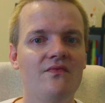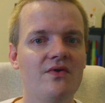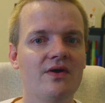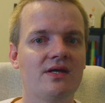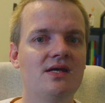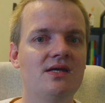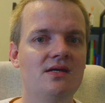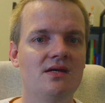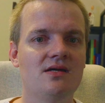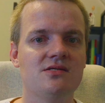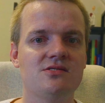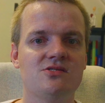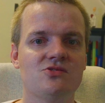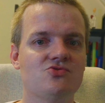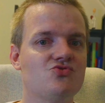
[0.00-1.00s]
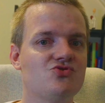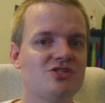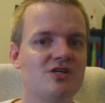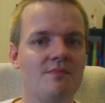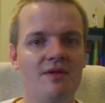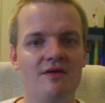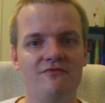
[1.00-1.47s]
The key is to
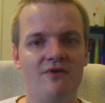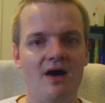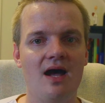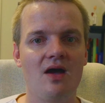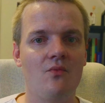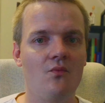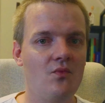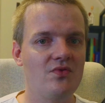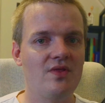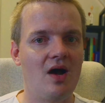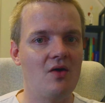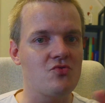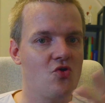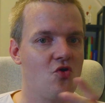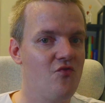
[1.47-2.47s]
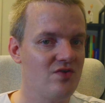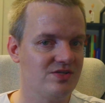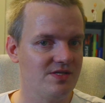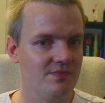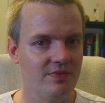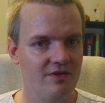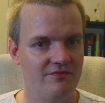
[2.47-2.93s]
simplify without
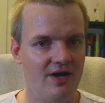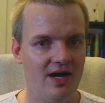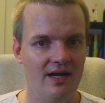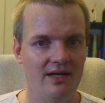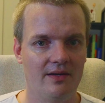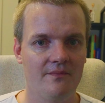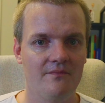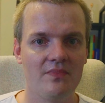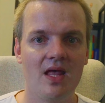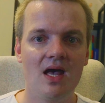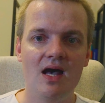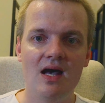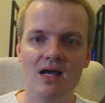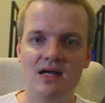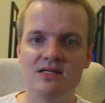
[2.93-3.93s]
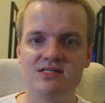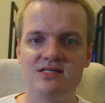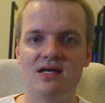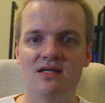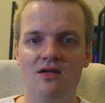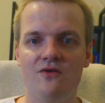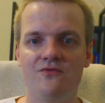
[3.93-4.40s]
oversimplifying.
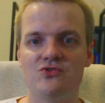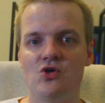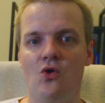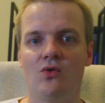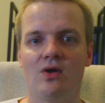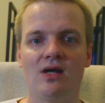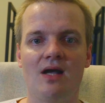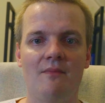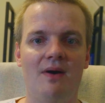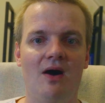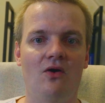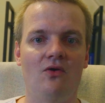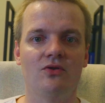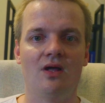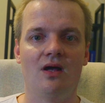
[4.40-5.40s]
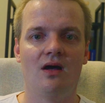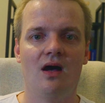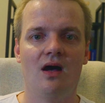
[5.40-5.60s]
Instead of talking about